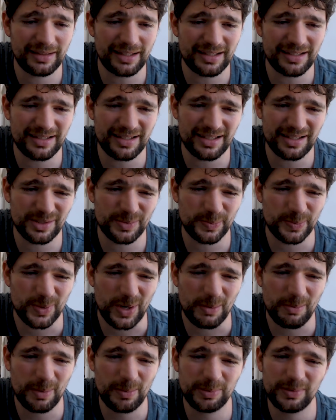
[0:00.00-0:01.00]
this is
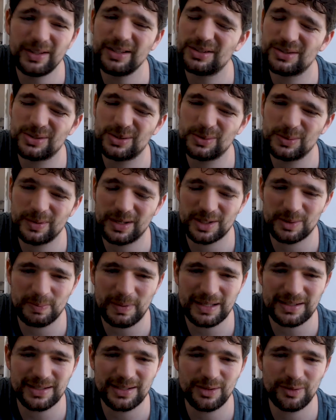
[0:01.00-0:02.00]
probably too
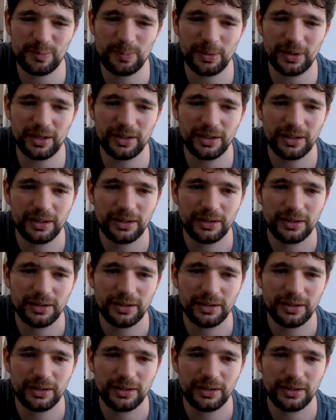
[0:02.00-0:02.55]
expensive, but...